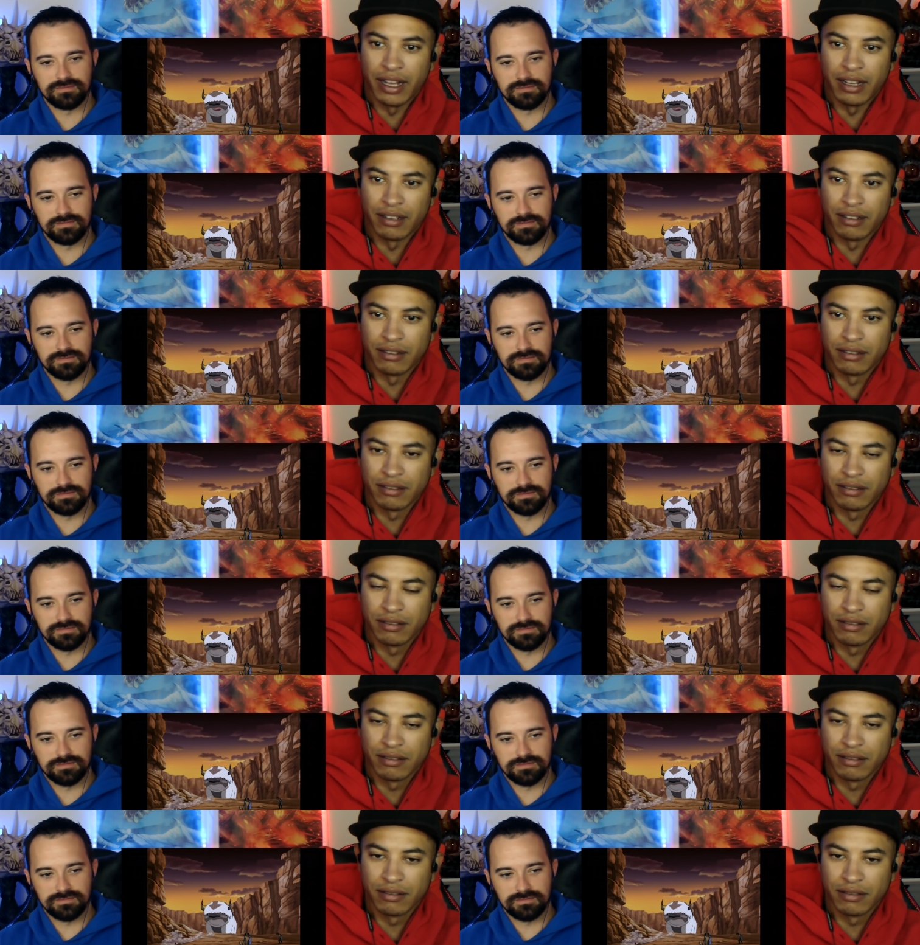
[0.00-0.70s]
Speaker 1: yeah.
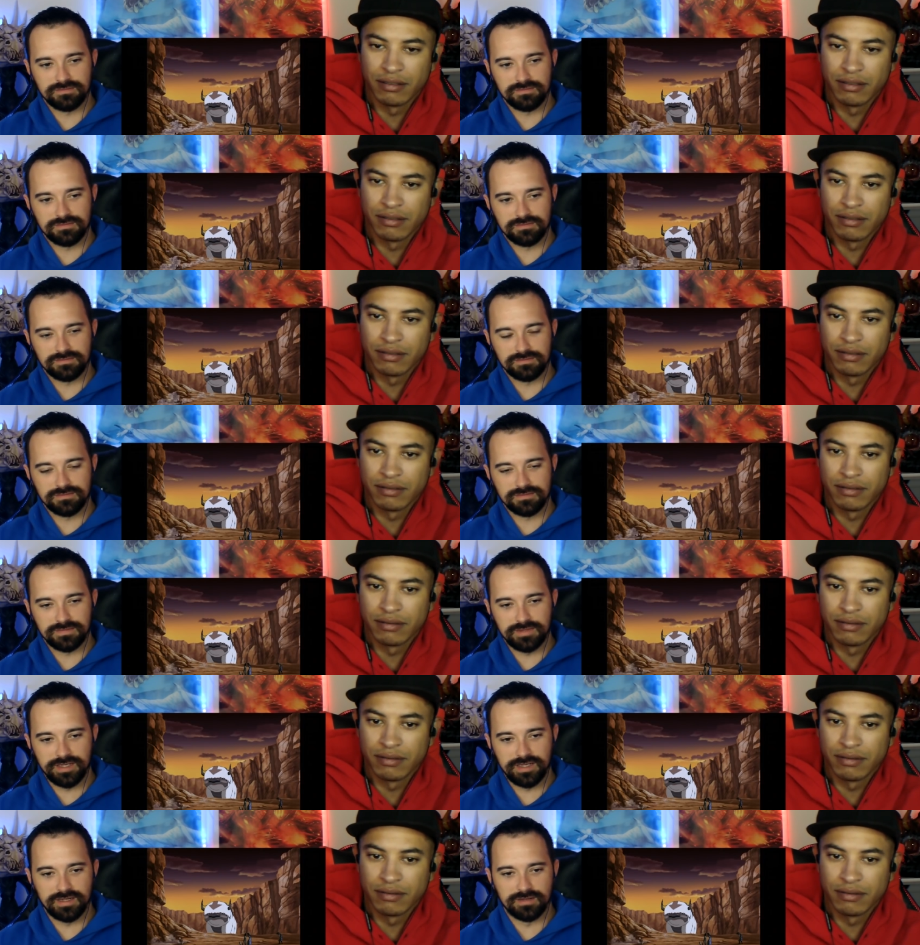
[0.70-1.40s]

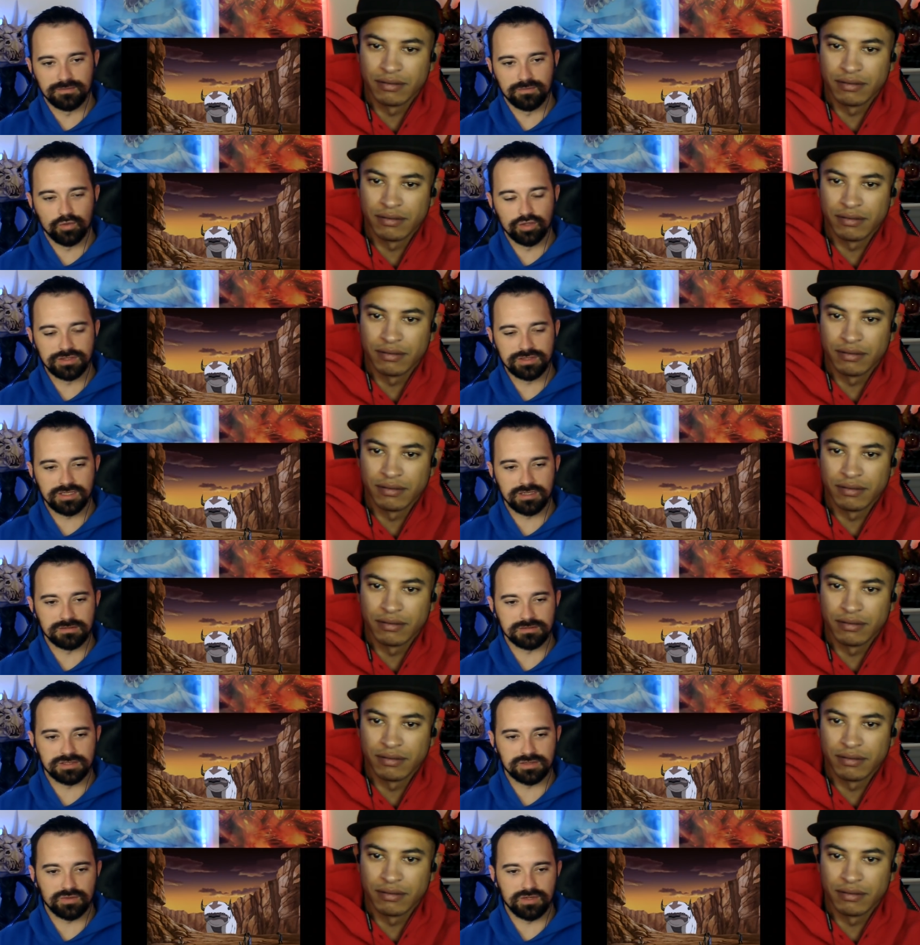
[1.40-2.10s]
Damn, one
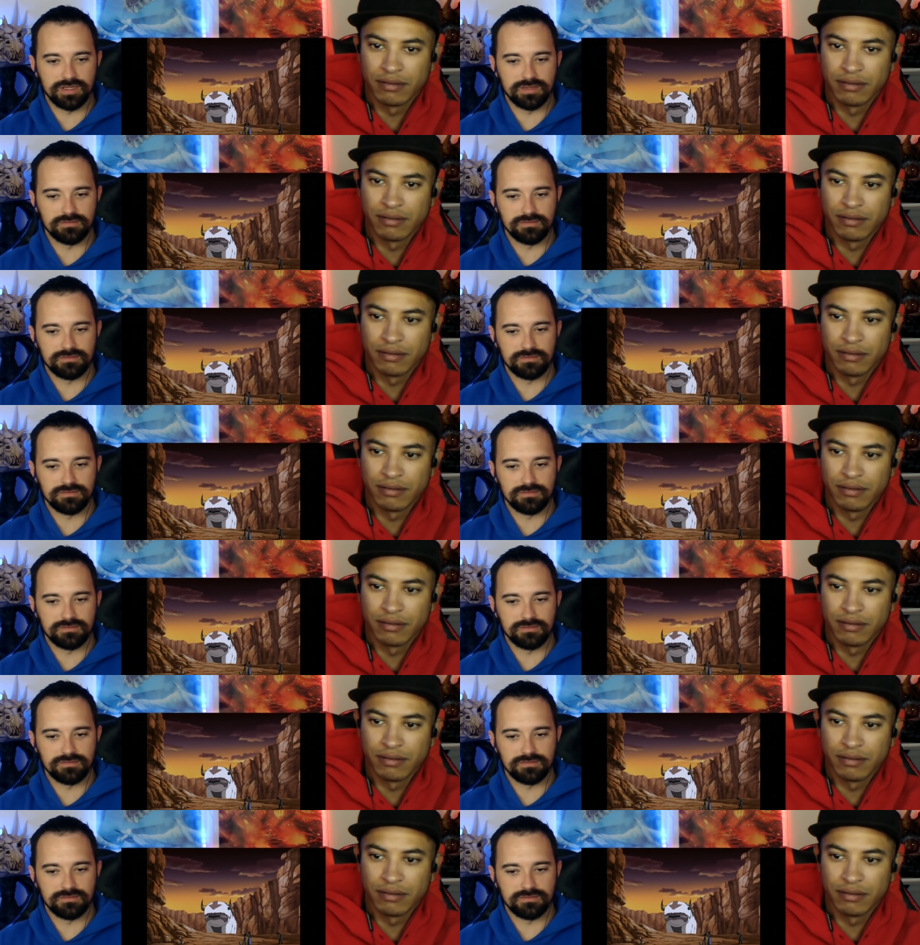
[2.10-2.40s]
tongue swipe.